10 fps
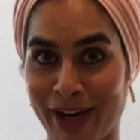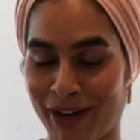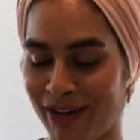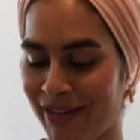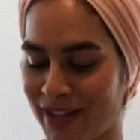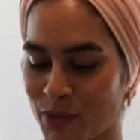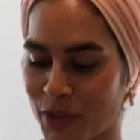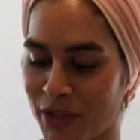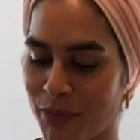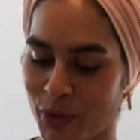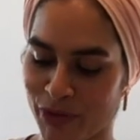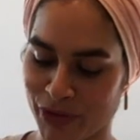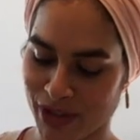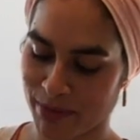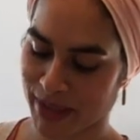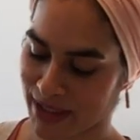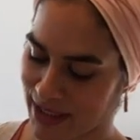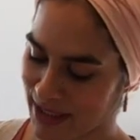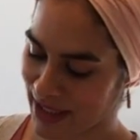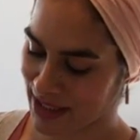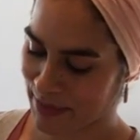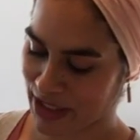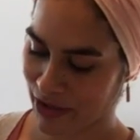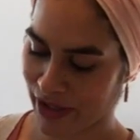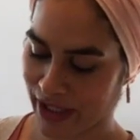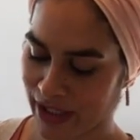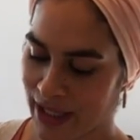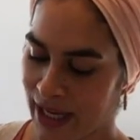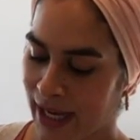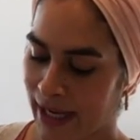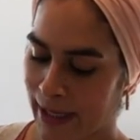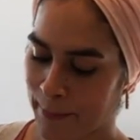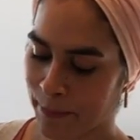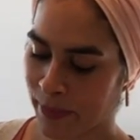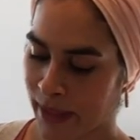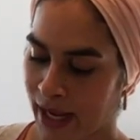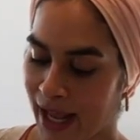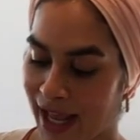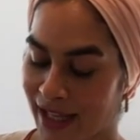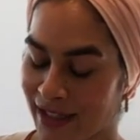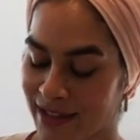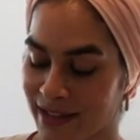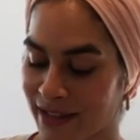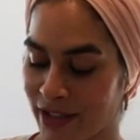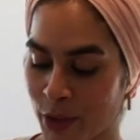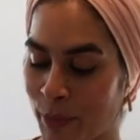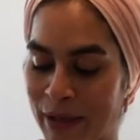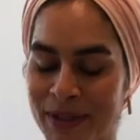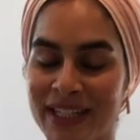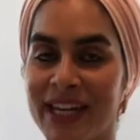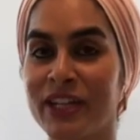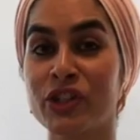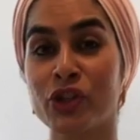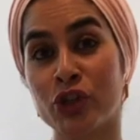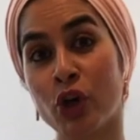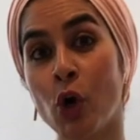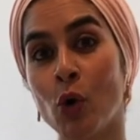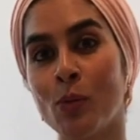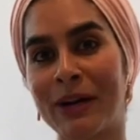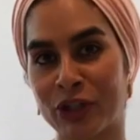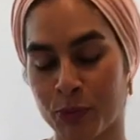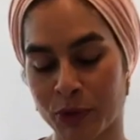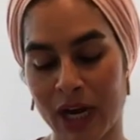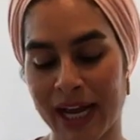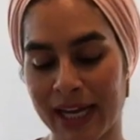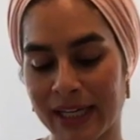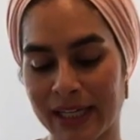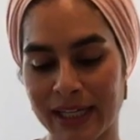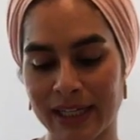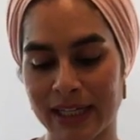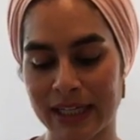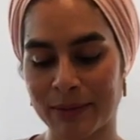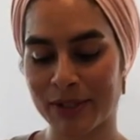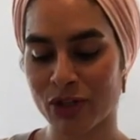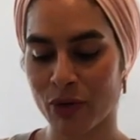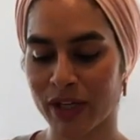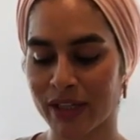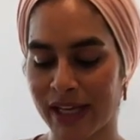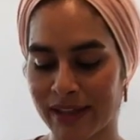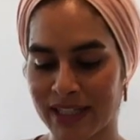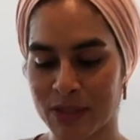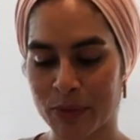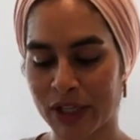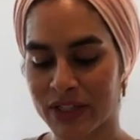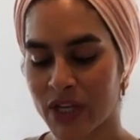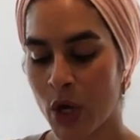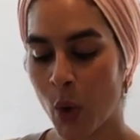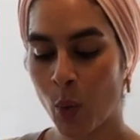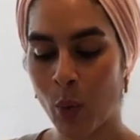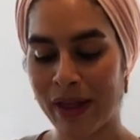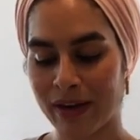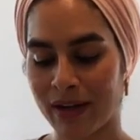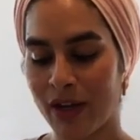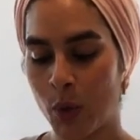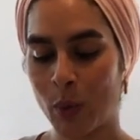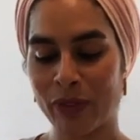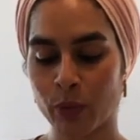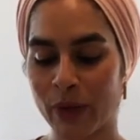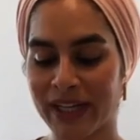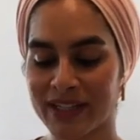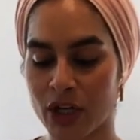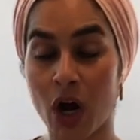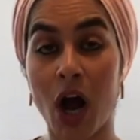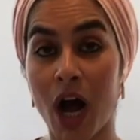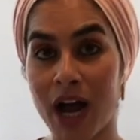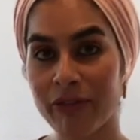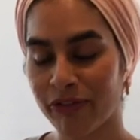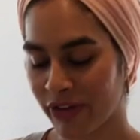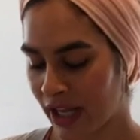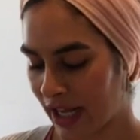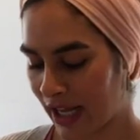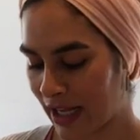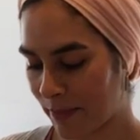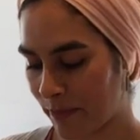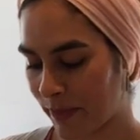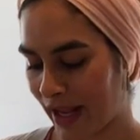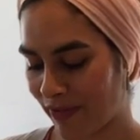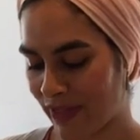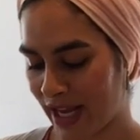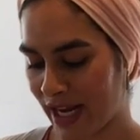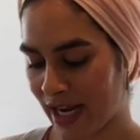error that's really beautiful and built into this material. And babies take so much pride in a material like this, because when the rings are off, and